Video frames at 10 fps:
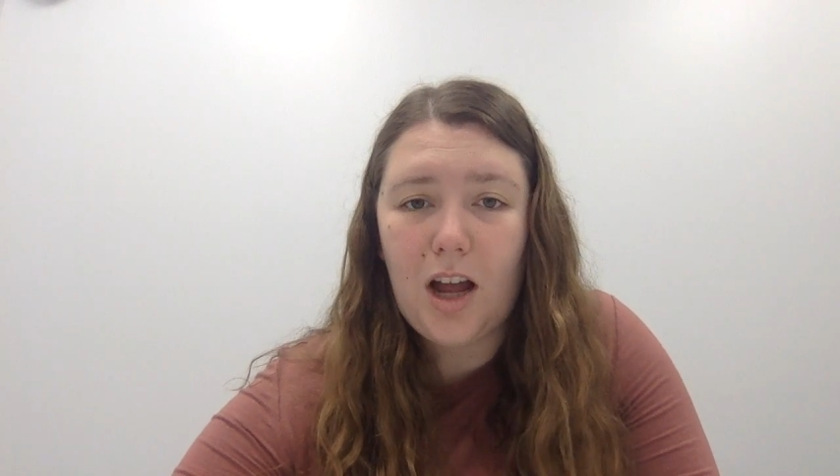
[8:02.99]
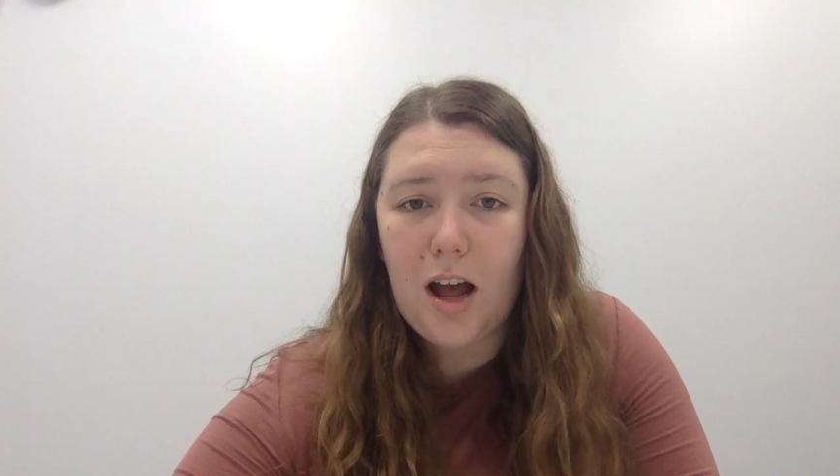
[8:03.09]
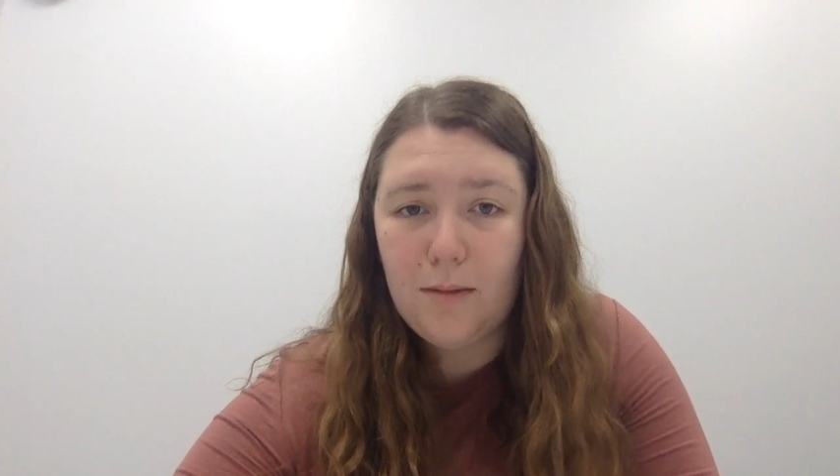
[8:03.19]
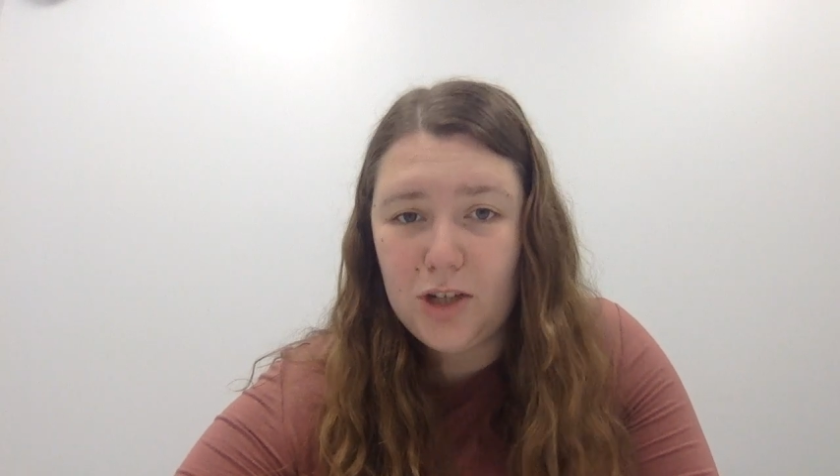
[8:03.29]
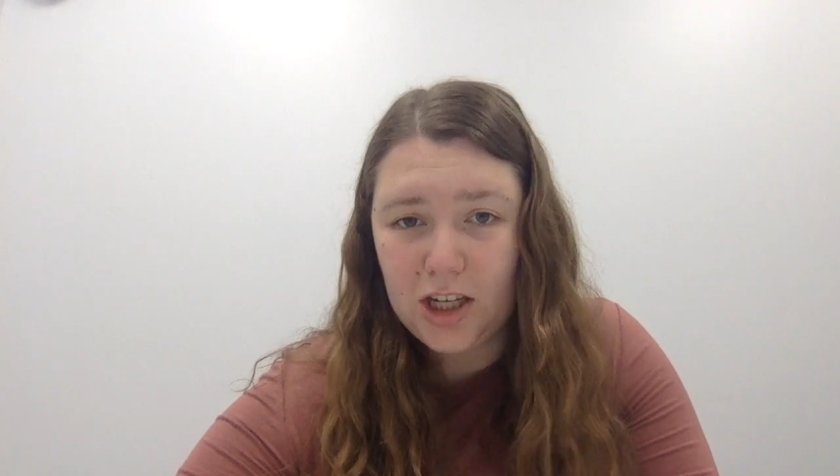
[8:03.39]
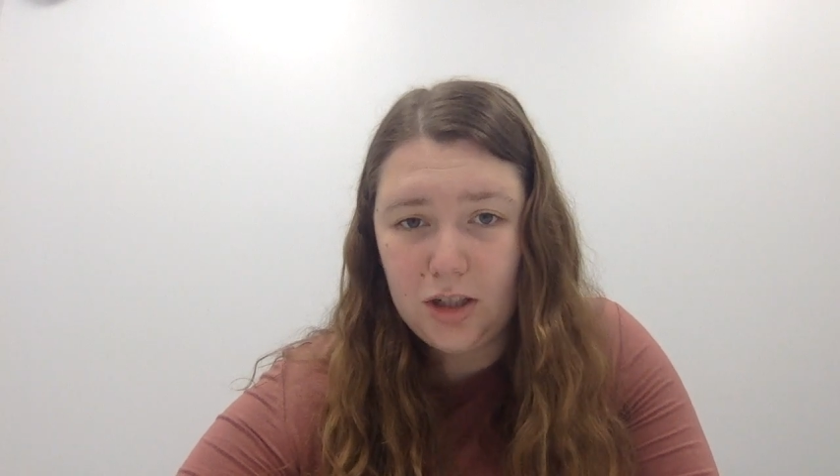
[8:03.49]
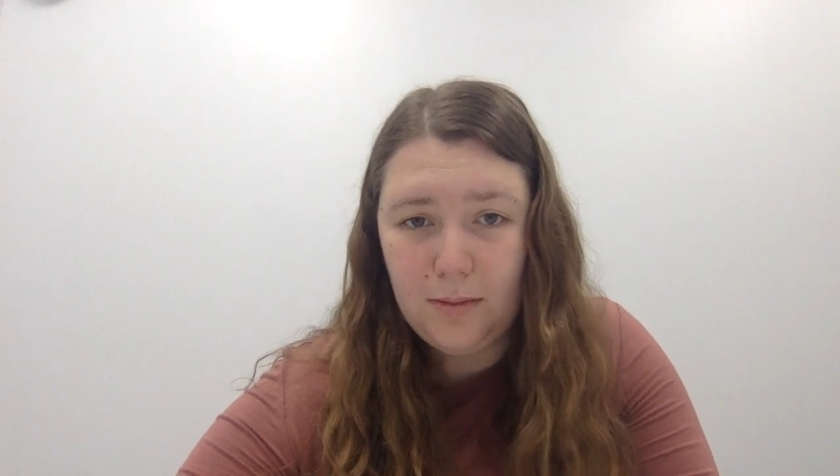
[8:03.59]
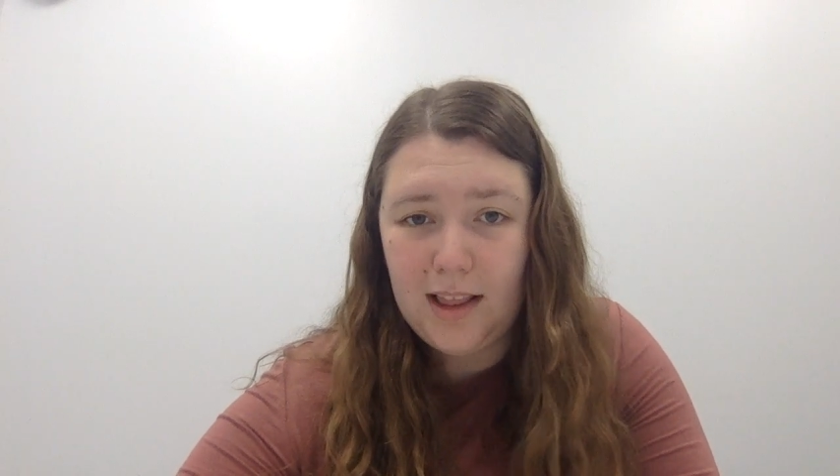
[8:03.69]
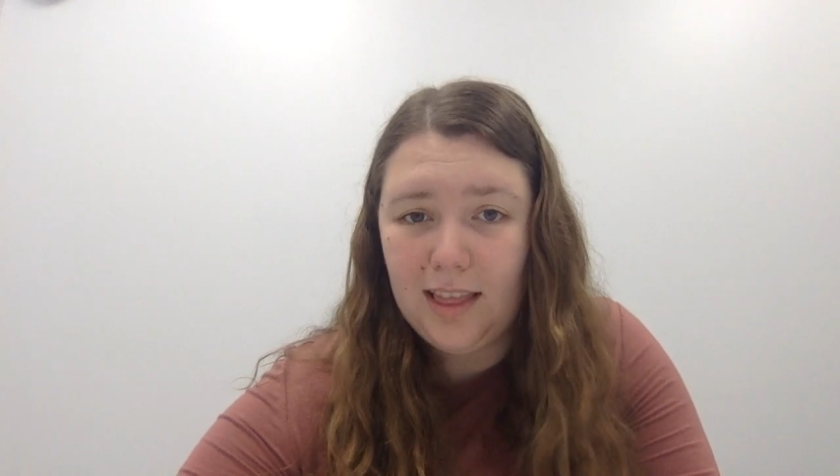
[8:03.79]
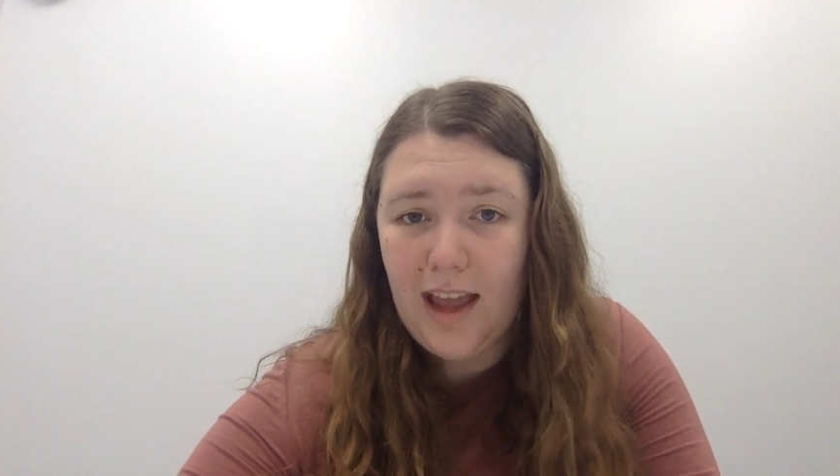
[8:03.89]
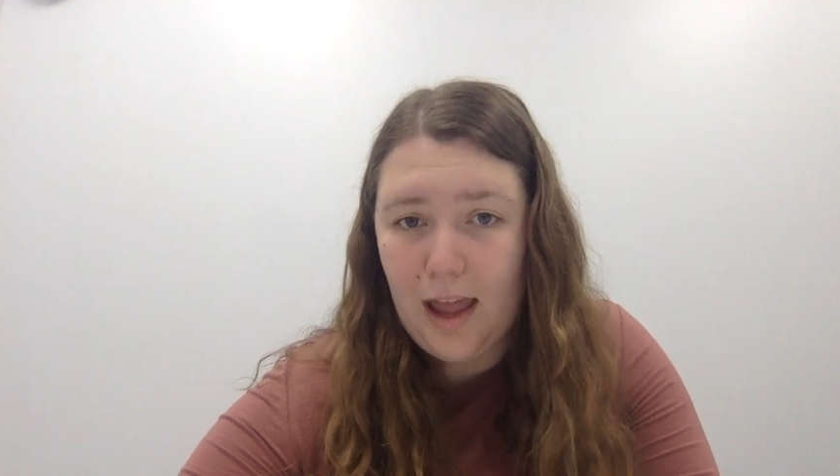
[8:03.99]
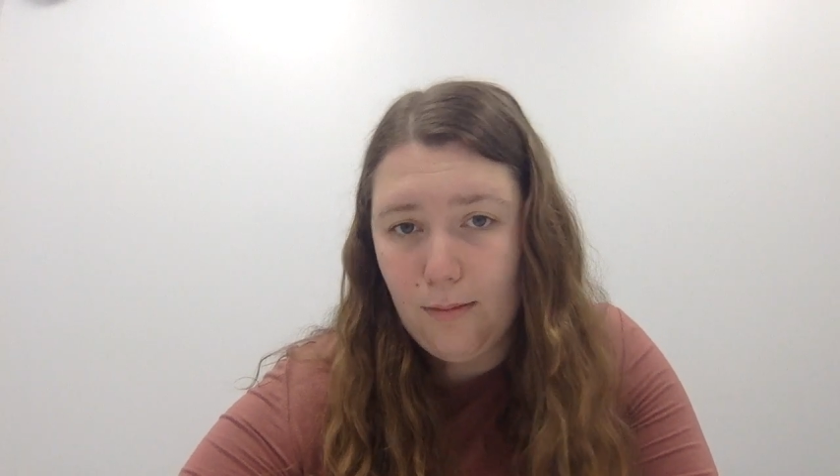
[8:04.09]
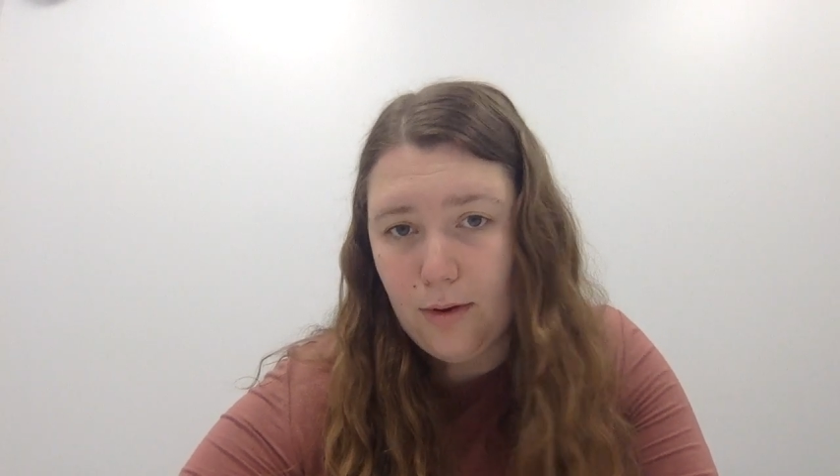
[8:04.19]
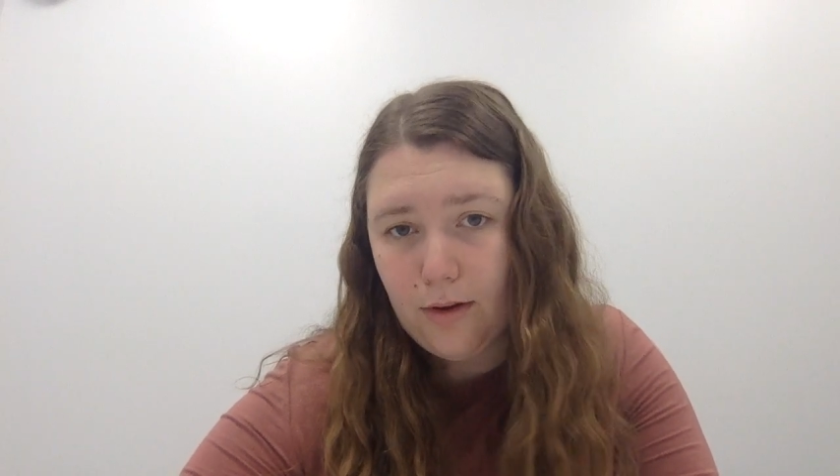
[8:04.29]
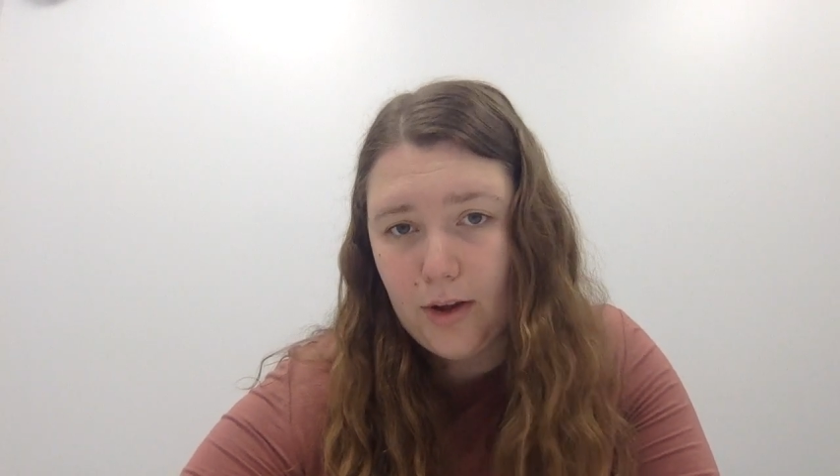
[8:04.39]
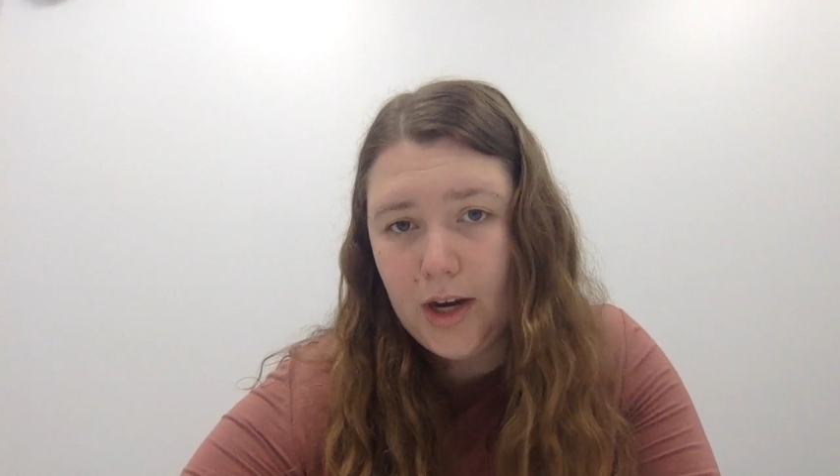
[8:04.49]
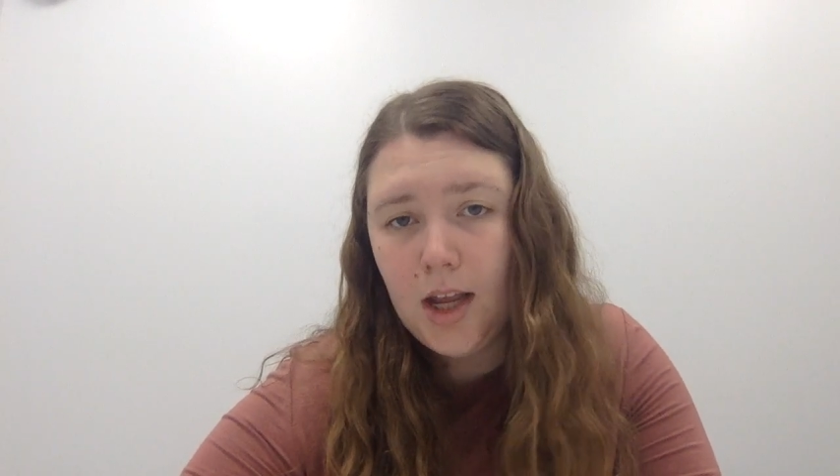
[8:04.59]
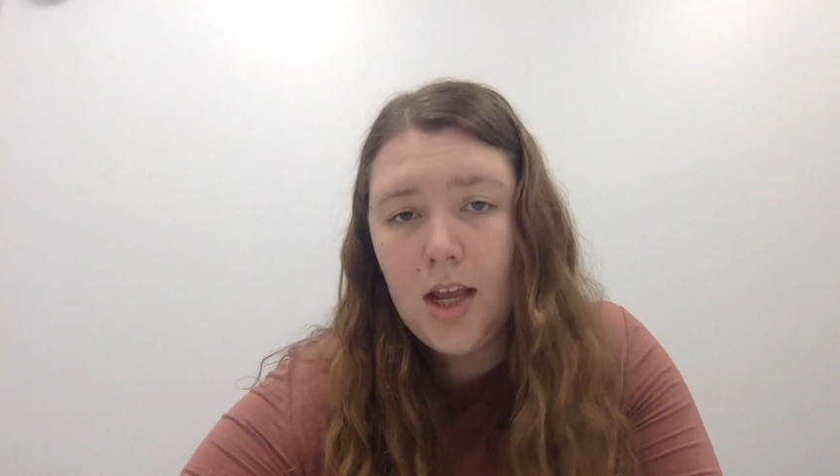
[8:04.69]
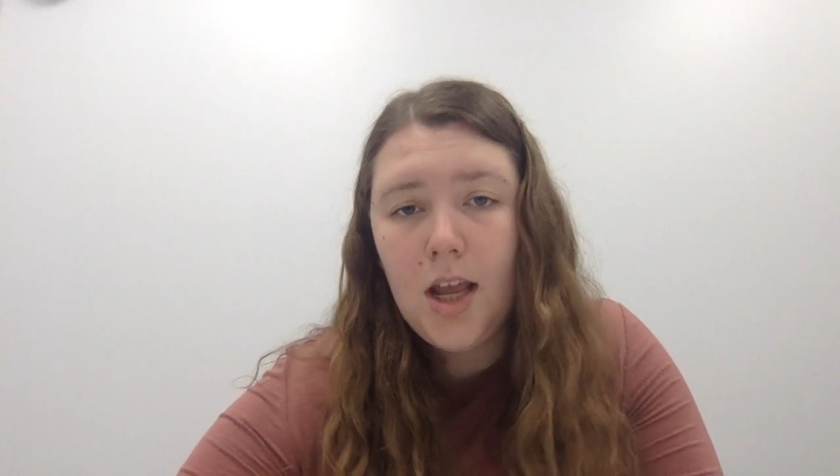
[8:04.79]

object to be labeled,